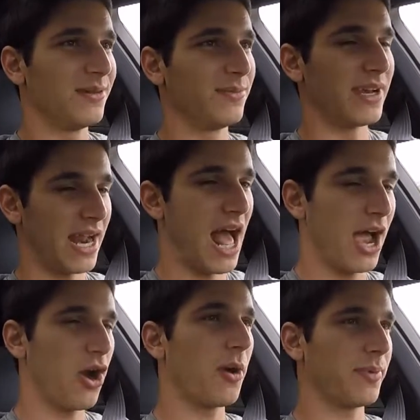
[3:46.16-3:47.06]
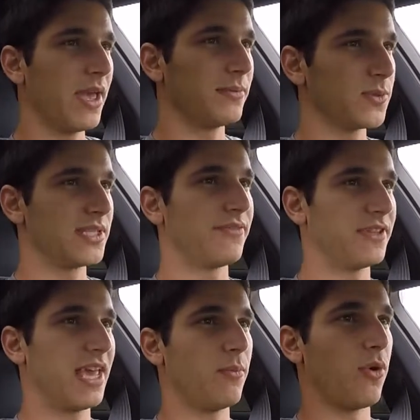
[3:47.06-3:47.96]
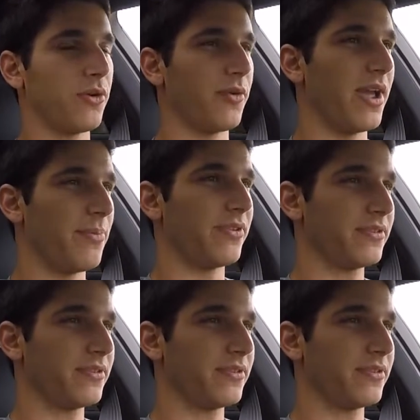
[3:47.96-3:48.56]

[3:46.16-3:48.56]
But at higher RPMs, we definitely get more grip.